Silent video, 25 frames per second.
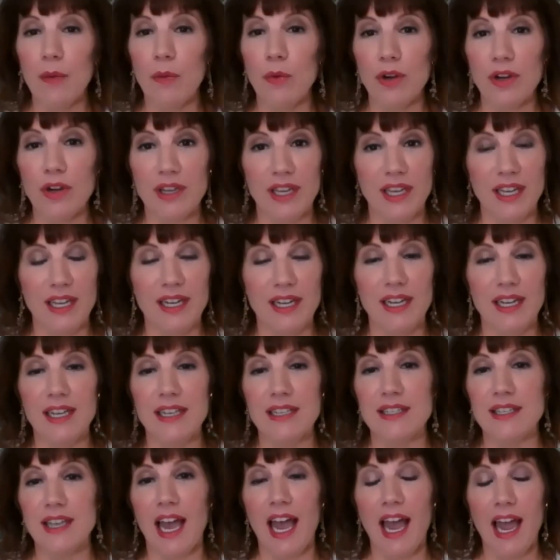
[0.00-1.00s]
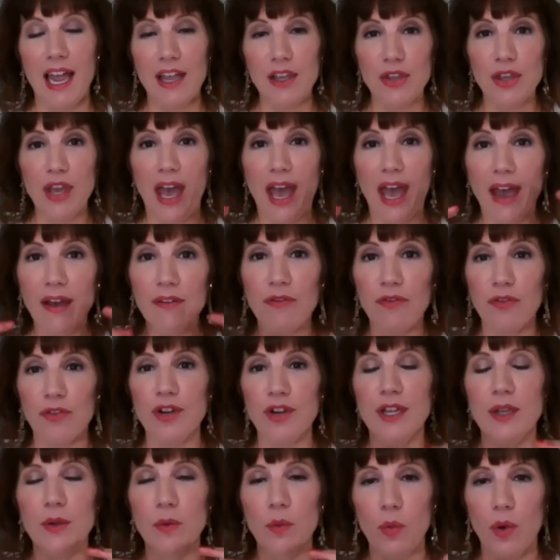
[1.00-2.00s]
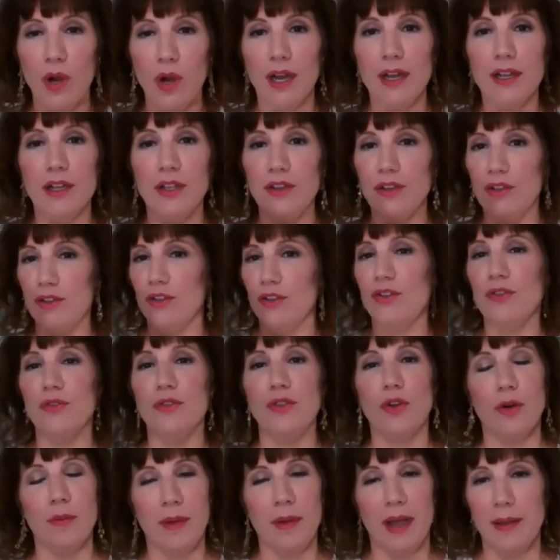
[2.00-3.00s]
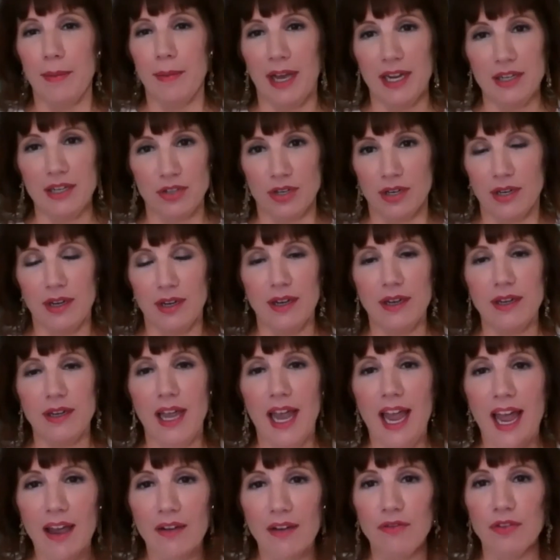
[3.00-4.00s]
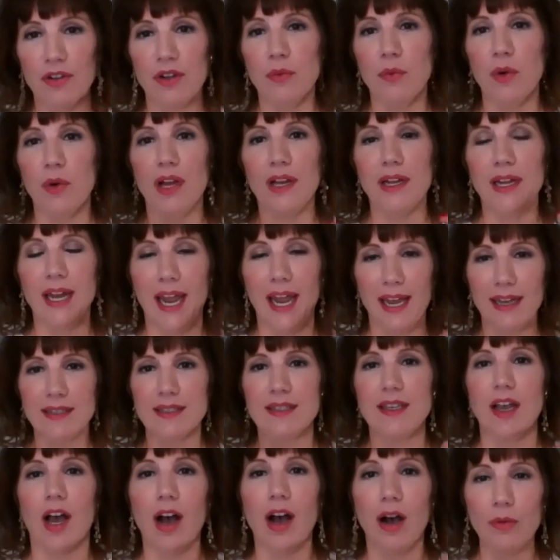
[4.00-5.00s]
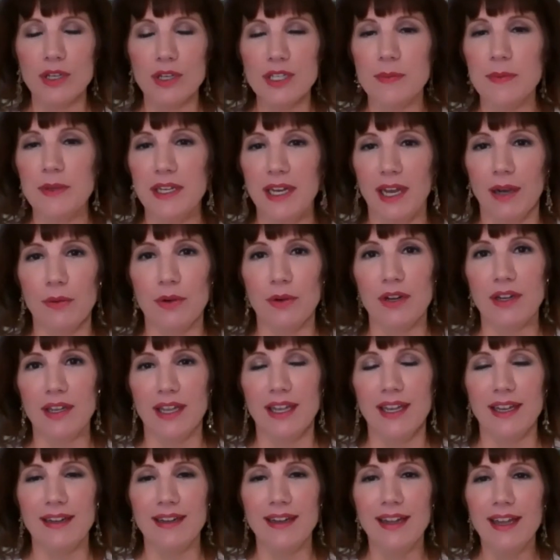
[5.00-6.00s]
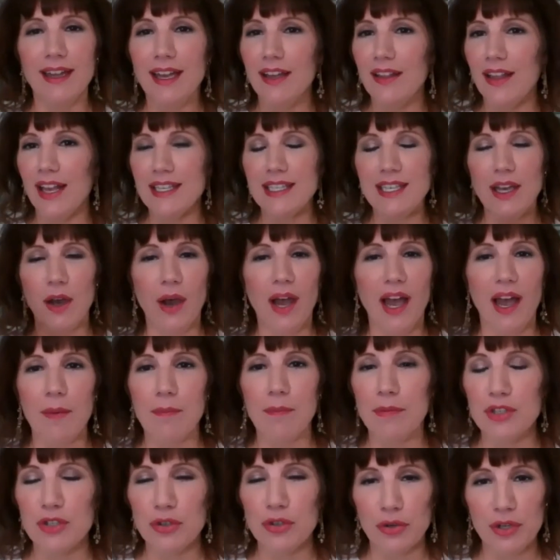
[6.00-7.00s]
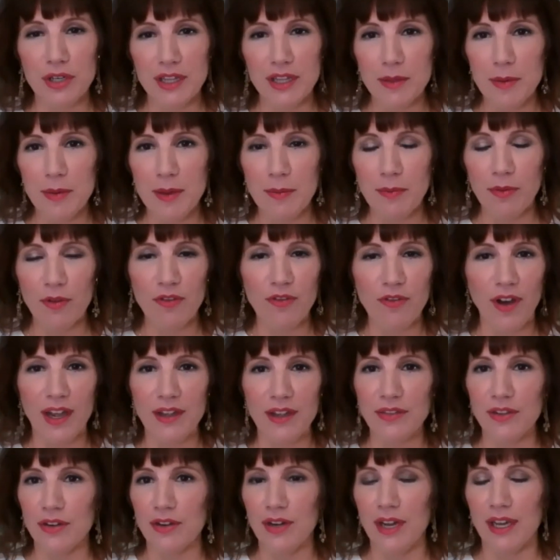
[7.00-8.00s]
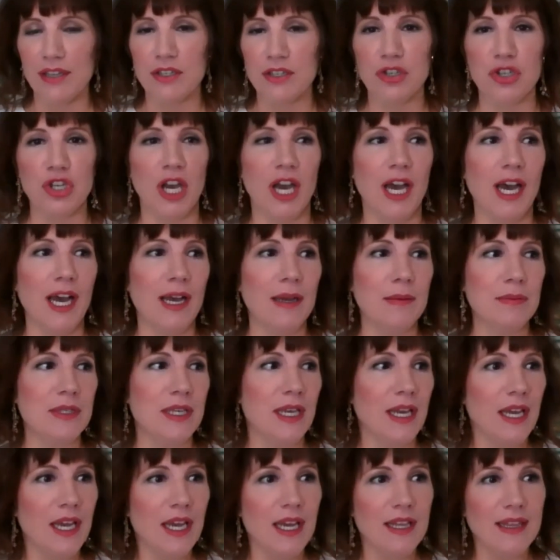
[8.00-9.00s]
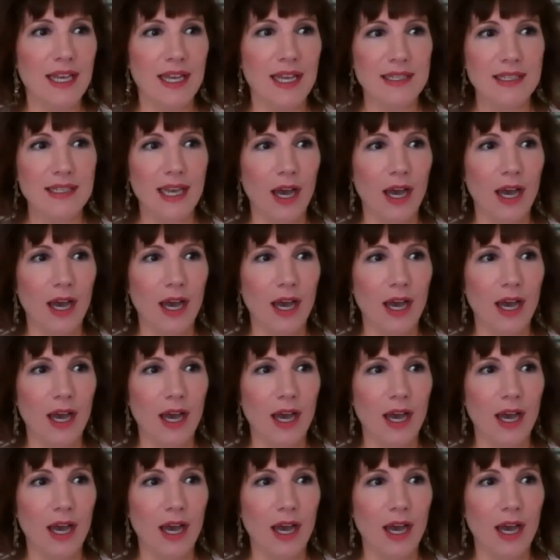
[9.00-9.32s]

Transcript: networking is everyone, you know my mantra, everyone has to always be networking. That's how majority of the people find their next jobs. That's